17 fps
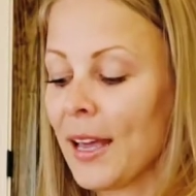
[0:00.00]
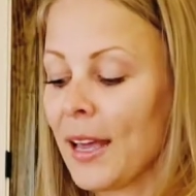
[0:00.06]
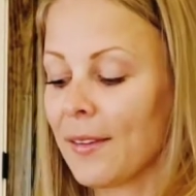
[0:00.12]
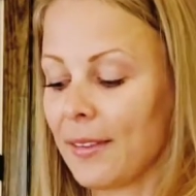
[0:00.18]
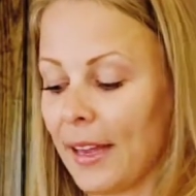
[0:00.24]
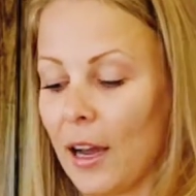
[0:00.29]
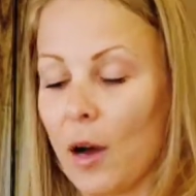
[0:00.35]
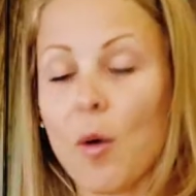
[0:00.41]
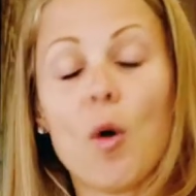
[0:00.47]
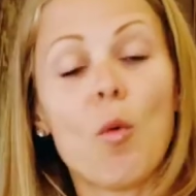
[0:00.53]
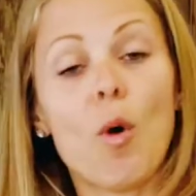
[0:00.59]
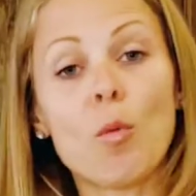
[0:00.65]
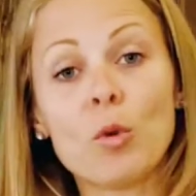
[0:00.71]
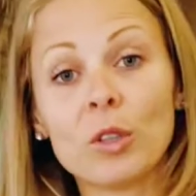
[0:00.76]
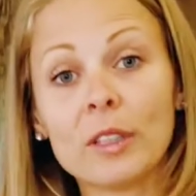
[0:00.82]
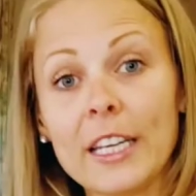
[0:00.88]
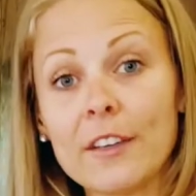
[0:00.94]
Now what
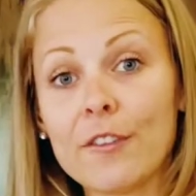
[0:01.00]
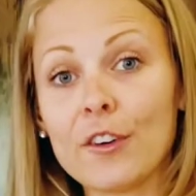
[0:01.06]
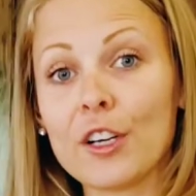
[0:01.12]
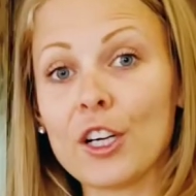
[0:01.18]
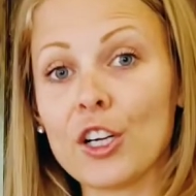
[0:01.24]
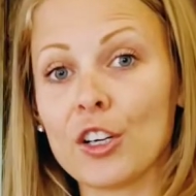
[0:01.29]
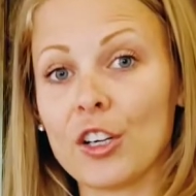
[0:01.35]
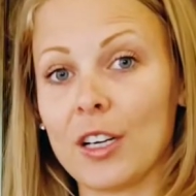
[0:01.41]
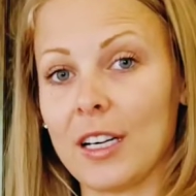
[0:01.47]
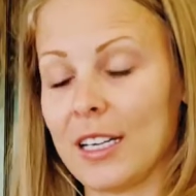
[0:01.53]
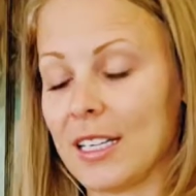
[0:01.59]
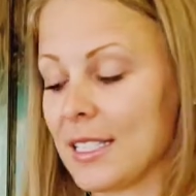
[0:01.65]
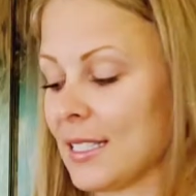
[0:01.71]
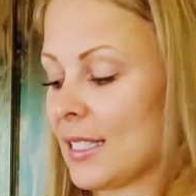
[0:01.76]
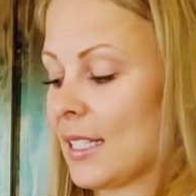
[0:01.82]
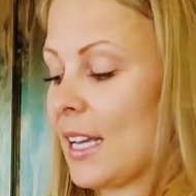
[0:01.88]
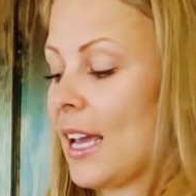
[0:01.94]
we'll need for the
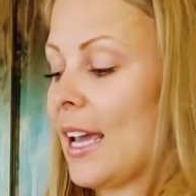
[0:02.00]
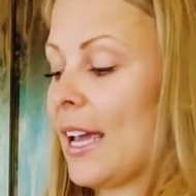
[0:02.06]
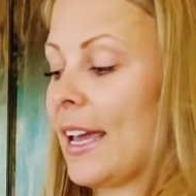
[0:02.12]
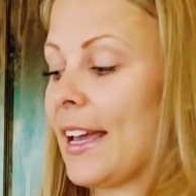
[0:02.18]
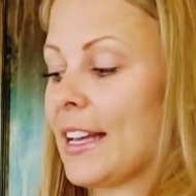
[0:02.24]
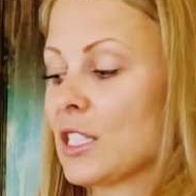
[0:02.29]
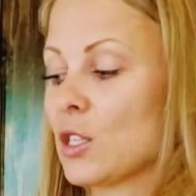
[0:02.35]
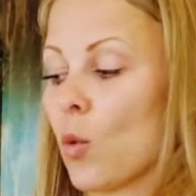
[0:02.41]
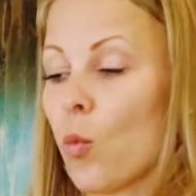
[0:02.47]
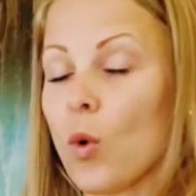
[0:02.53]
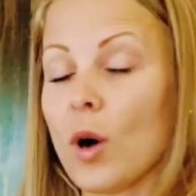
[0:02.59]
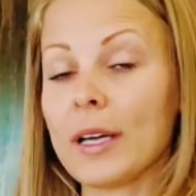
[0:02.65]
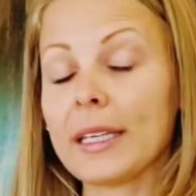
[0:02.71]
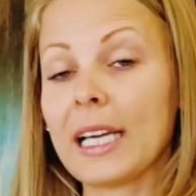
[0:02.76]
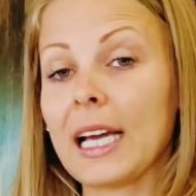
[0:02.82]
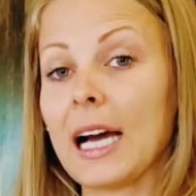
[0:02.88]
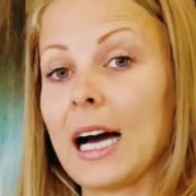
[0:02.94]
crust is
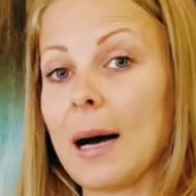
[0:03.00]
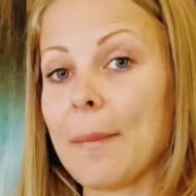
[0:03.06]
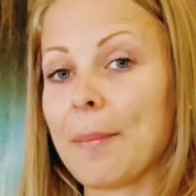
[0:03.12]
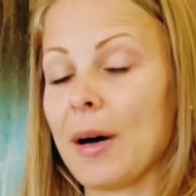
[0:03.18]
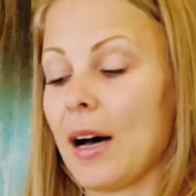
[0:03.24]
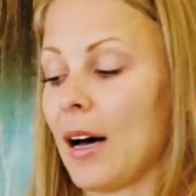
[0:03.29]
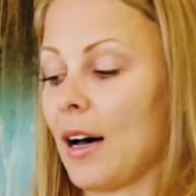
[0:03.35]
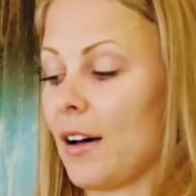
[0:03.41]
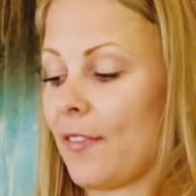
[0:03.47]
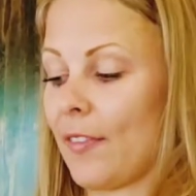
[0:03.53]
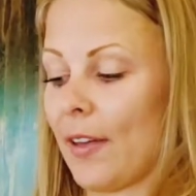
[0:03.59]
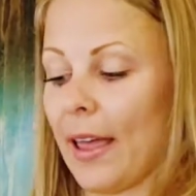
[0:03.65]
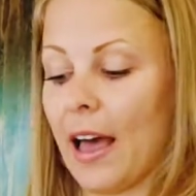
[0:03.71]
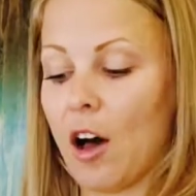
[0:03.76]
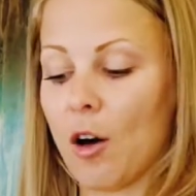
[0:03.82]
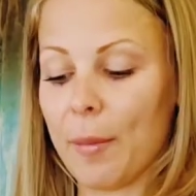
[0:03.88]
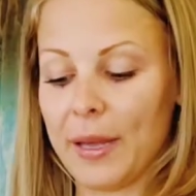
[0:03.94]
1 cup of
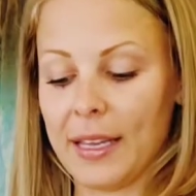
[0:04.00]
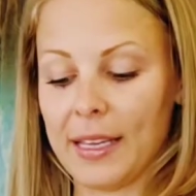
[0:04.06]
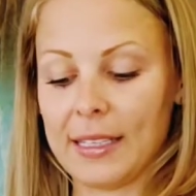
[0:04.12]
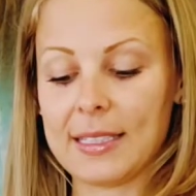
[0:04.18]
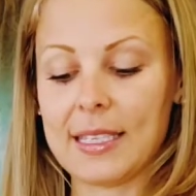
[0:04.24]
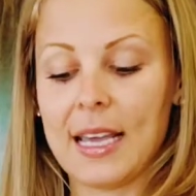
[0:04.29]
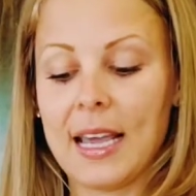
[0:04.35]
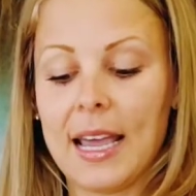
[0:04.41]
almonds.